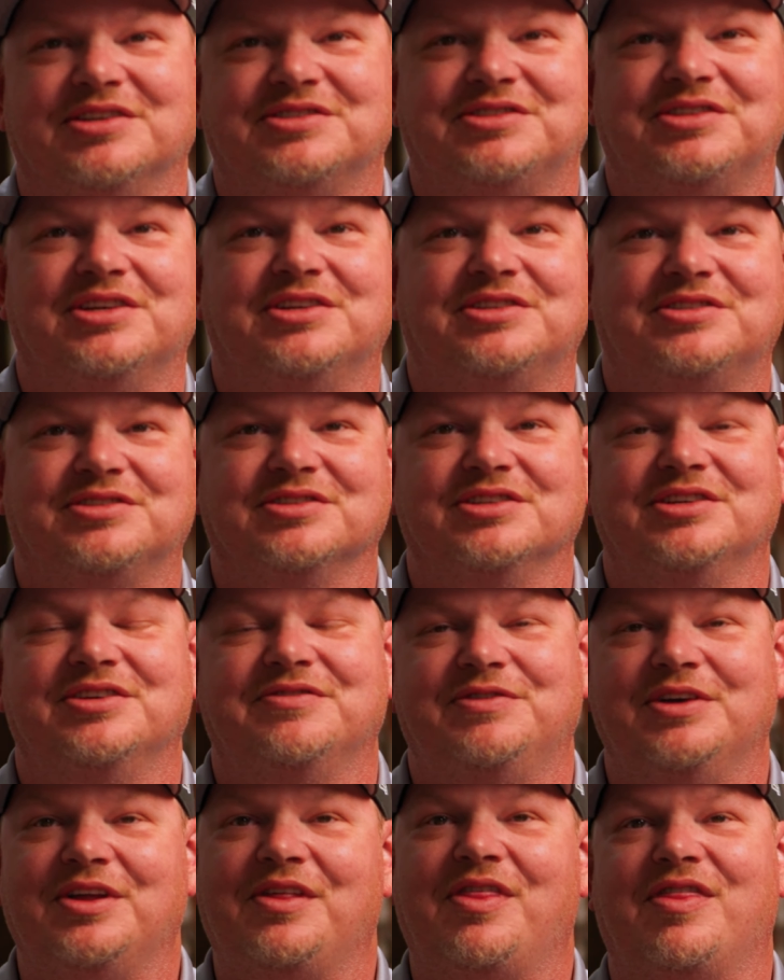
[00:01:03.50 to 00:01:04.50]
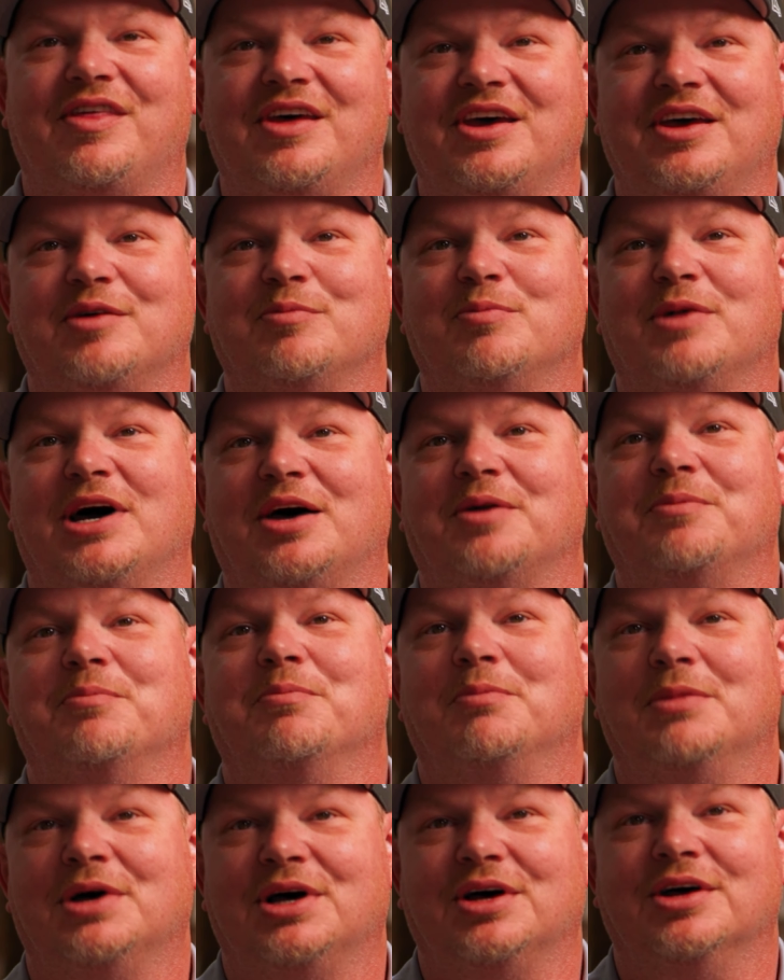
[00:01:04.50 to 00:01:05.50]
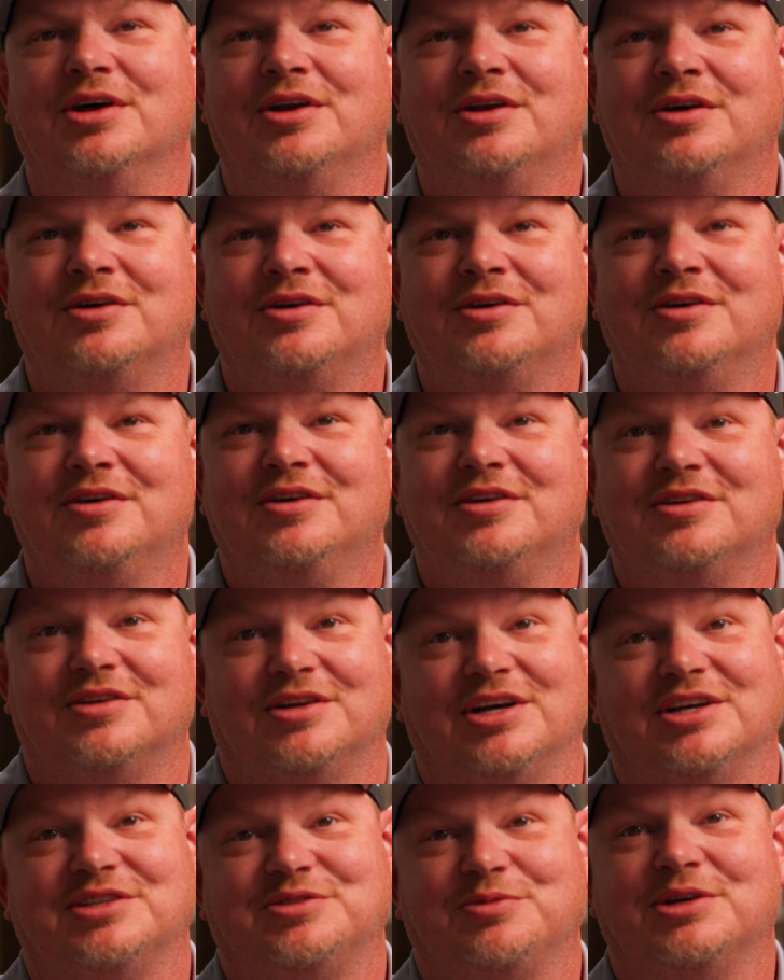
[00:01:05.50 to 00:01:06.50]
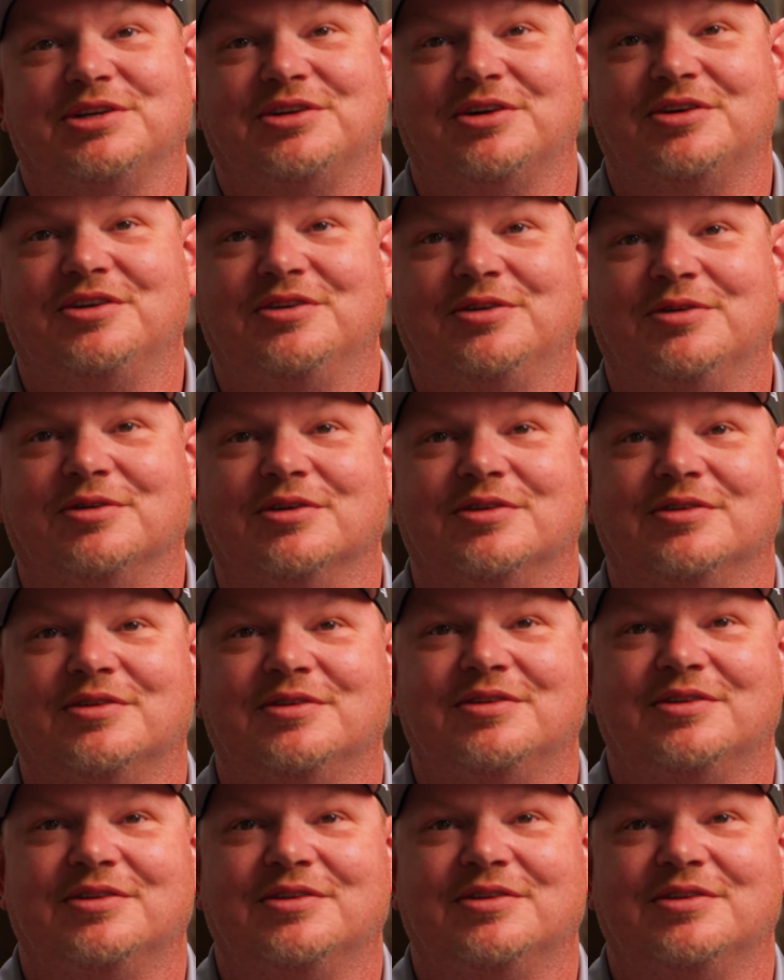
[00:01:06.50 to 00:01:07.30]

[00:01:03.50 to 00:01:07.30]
essentially, if you think about mud, that's what they're doing.